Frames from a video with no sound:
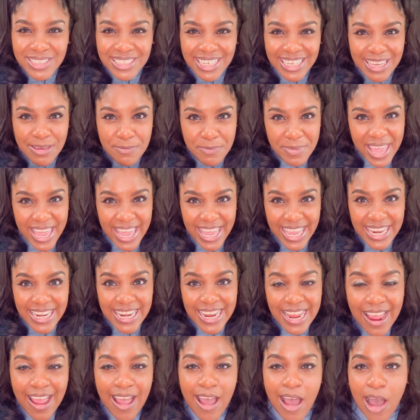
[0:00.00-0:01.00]
I get paid,
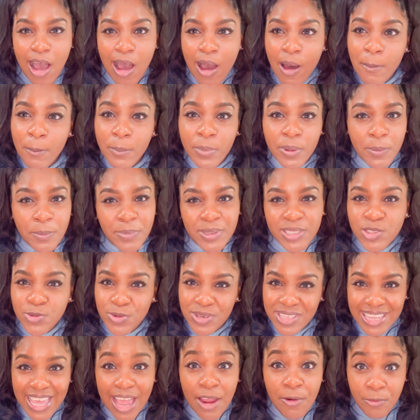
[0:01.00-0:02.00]
but
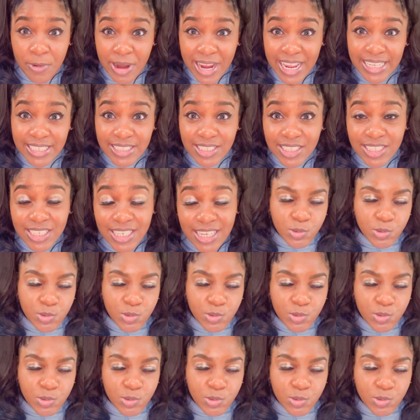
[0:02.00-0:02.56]
between that range.